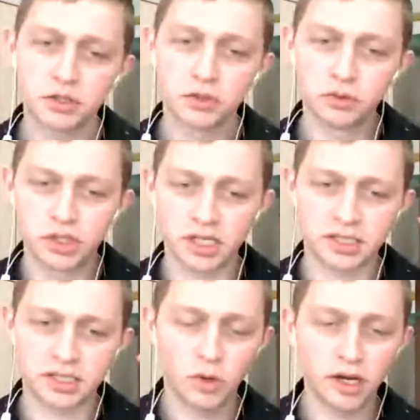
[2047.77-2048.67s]
to just
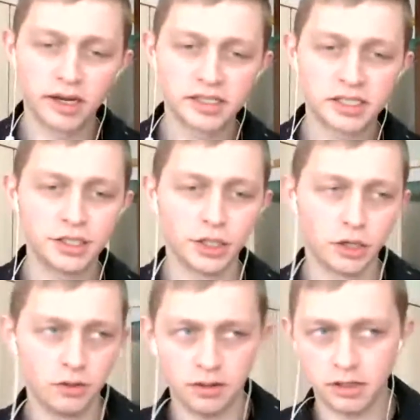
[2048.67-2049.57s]
one
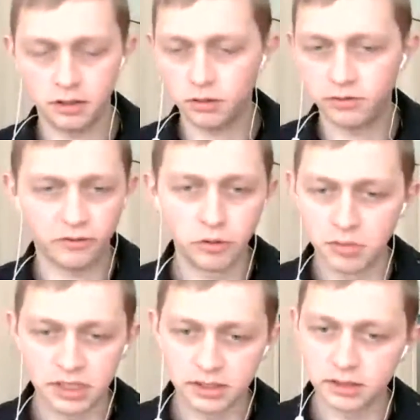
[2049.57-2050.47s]
ICO, I don't know, a few
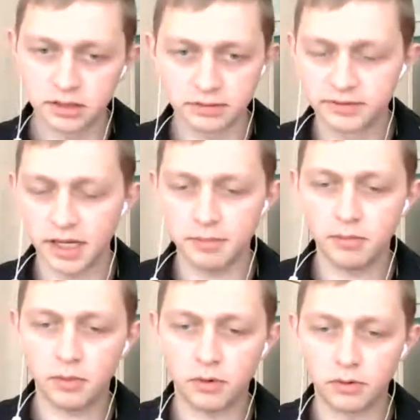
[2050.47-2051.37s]
millions of
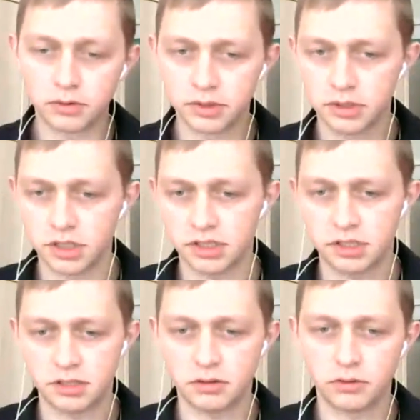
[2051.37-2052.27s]
them, or
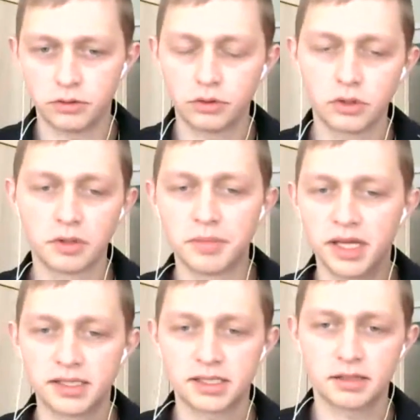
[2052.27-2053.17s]
you're going to
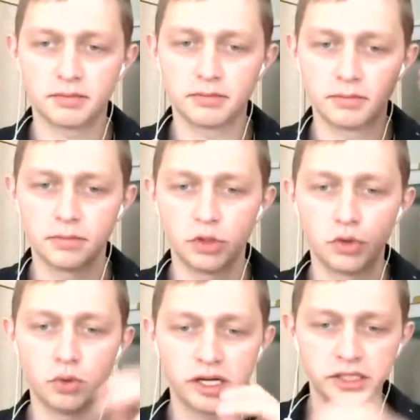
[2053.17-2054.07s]
make some new
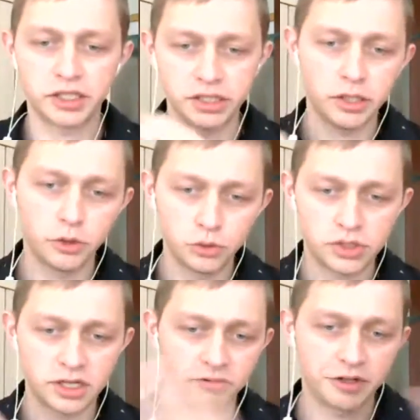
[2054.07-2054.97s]
ICOs
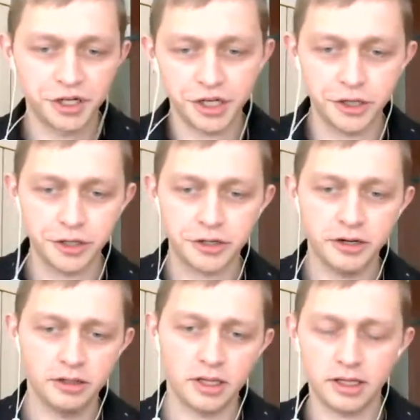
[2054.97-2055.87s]
every year?
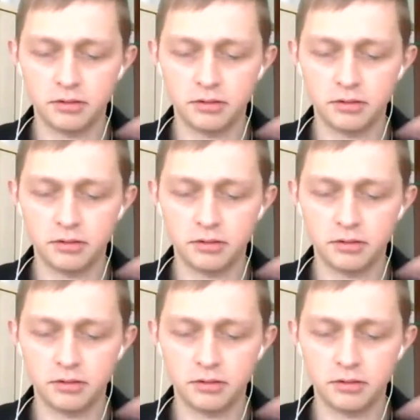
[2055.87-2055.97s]
Like,